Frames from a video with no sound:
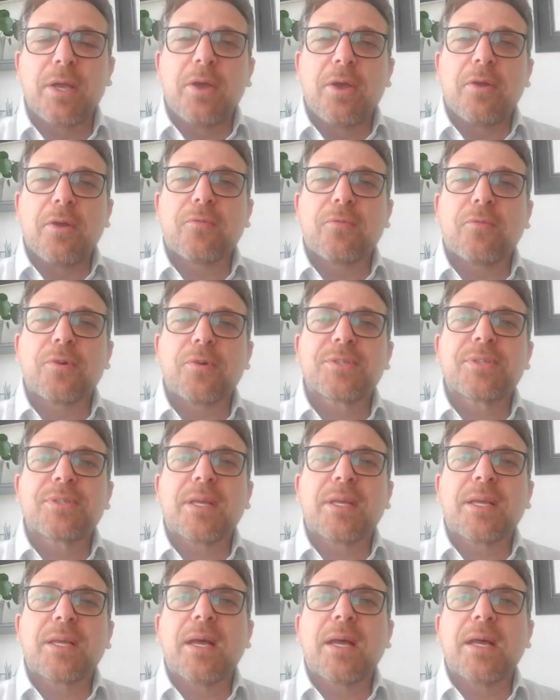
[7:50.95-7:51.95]
And of course,
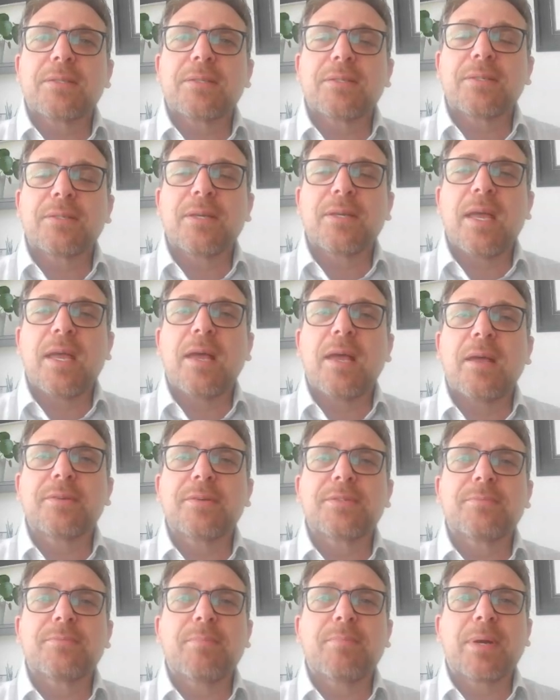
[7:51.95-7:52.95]
the gut has
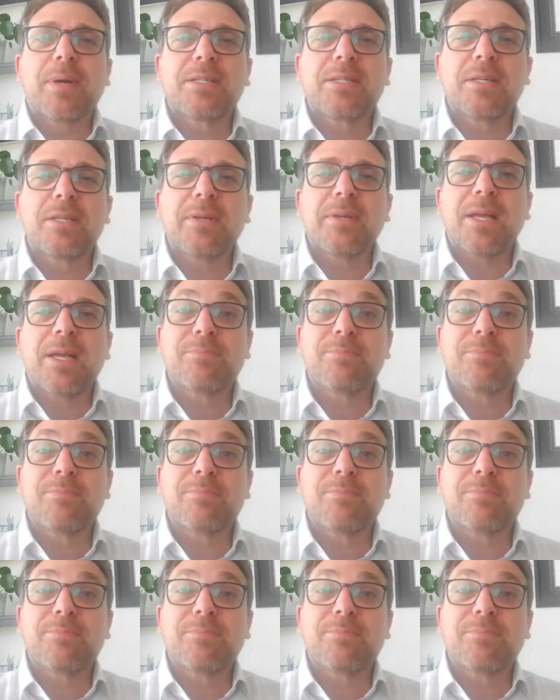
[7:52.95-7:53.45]
bacteria,